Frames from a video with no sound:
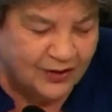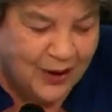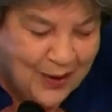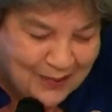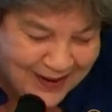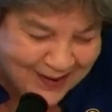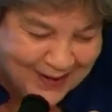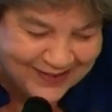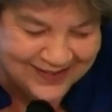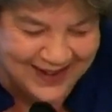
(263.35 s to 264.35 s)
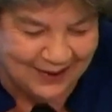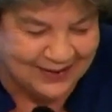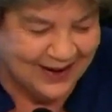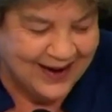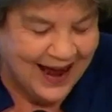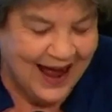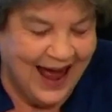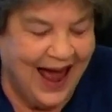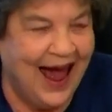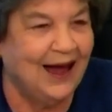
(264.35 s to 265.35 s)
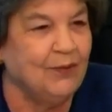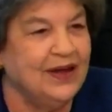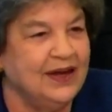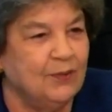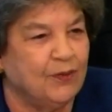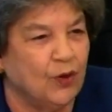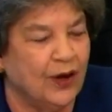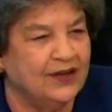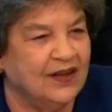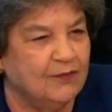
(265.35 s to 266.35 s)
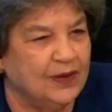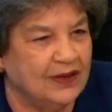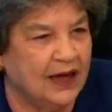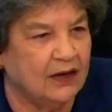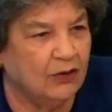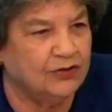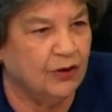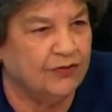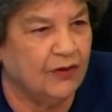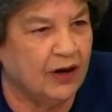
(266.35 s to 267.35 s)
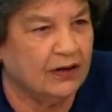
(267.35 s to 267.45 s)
Mr. Secretary, how many employees have been let go so far?